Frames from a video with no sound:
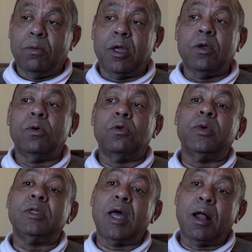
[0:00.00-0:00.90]
where you're
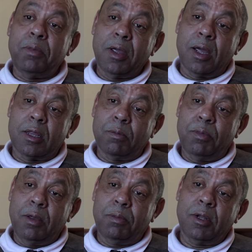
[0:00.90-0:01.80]
always helping other
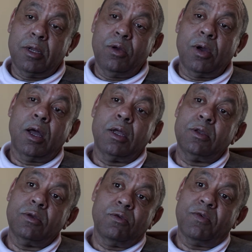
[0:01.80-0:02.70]
people, and you
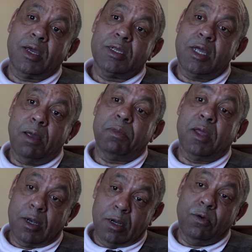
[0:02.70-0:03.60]
can't sort of accept
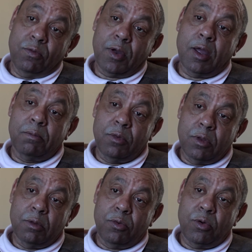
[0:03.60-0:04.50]
that you've come
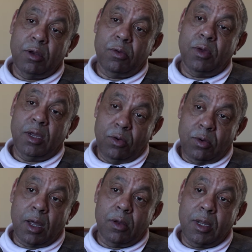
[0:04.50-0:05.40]
to the point where
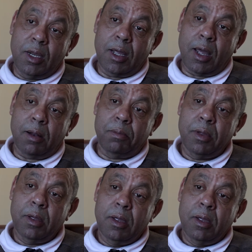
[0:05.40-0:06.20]
you now need help.